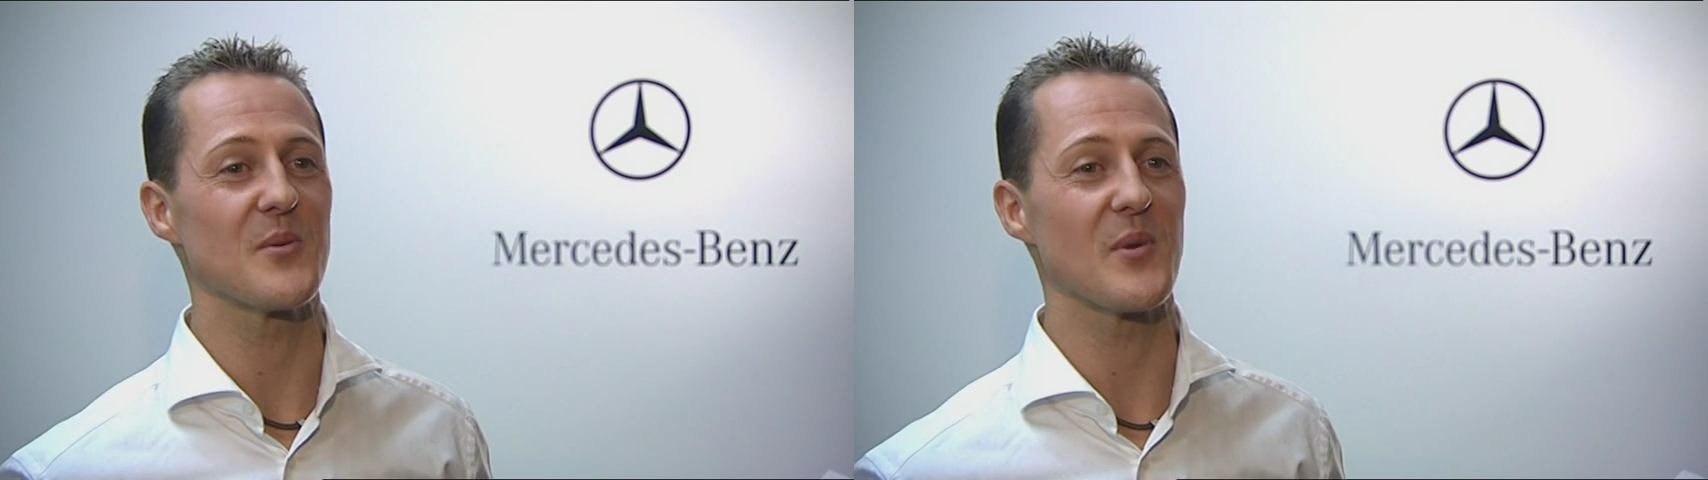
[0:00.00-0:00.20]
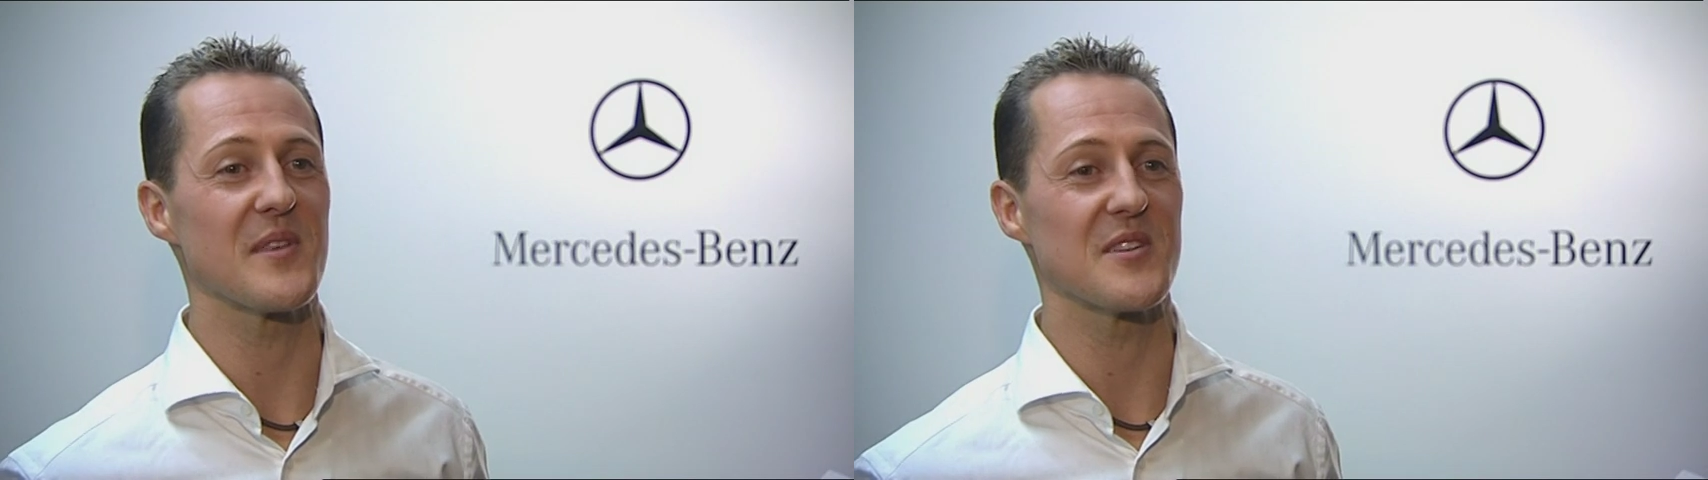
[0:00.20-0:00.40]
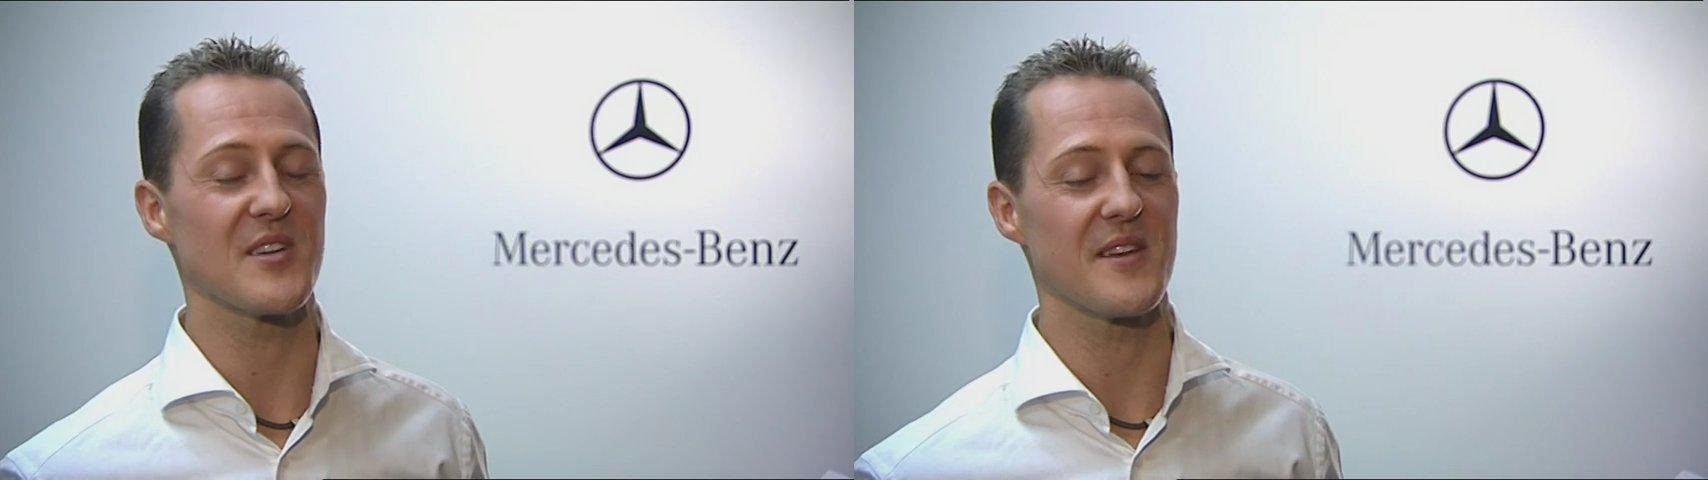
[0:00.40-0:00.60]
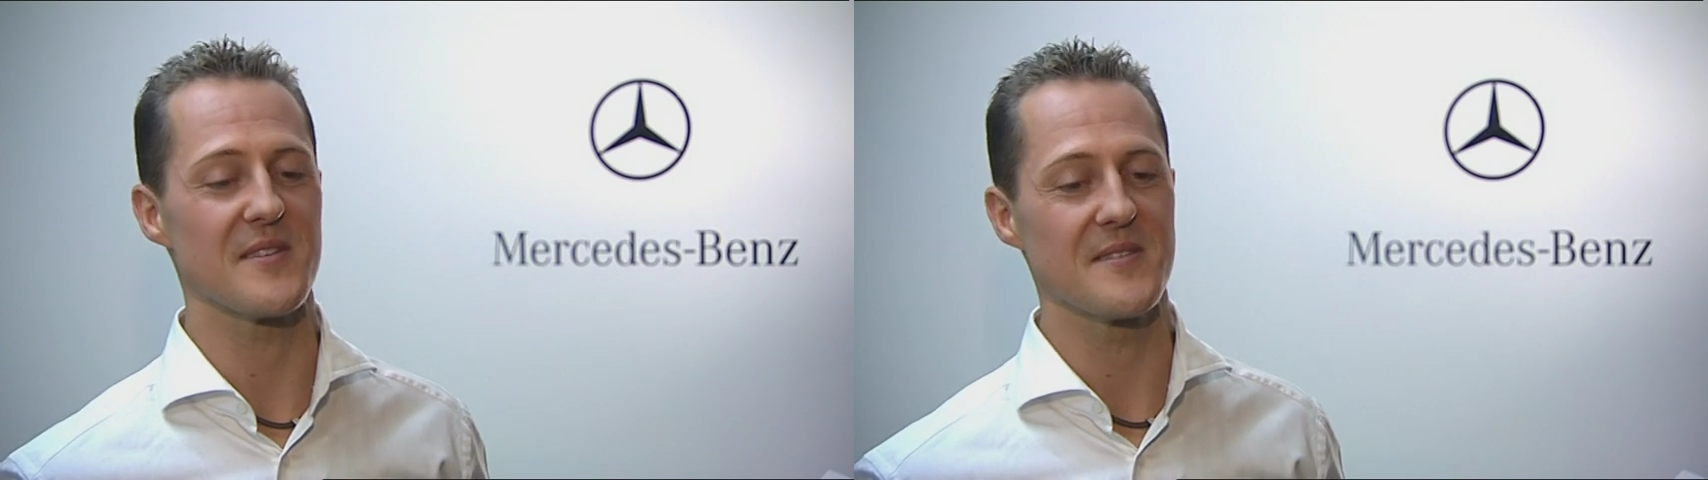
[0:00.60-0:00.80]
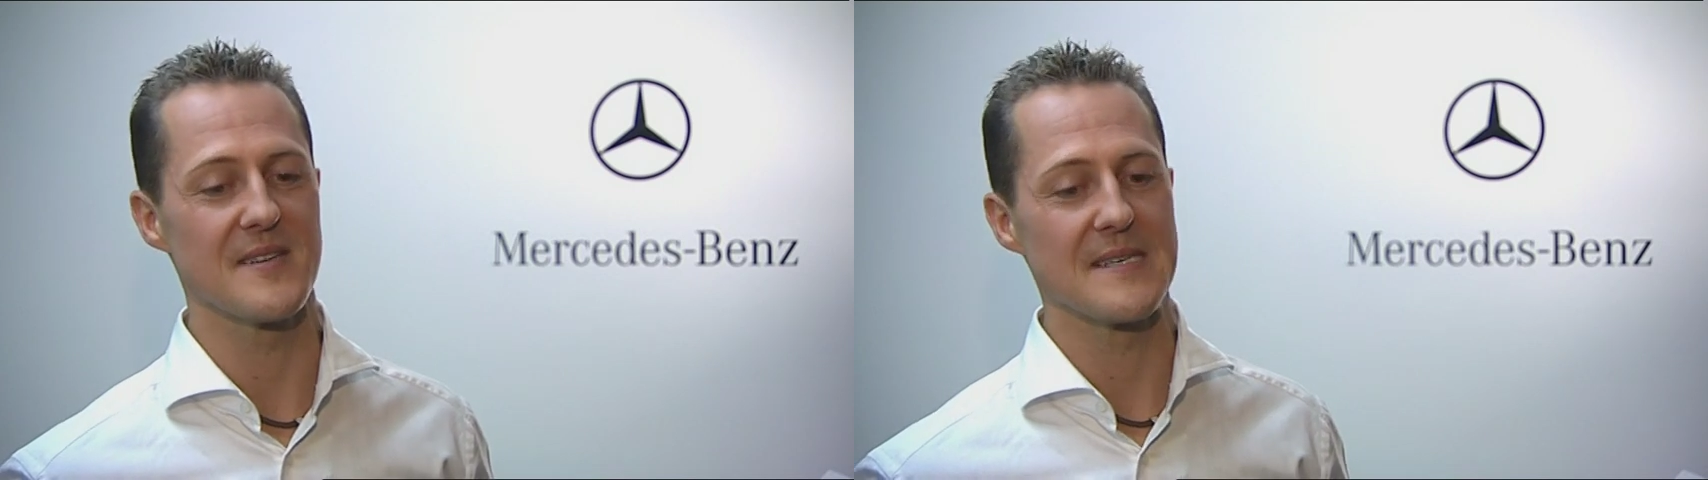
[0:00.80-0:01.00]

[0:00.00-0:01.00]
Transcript: with each other.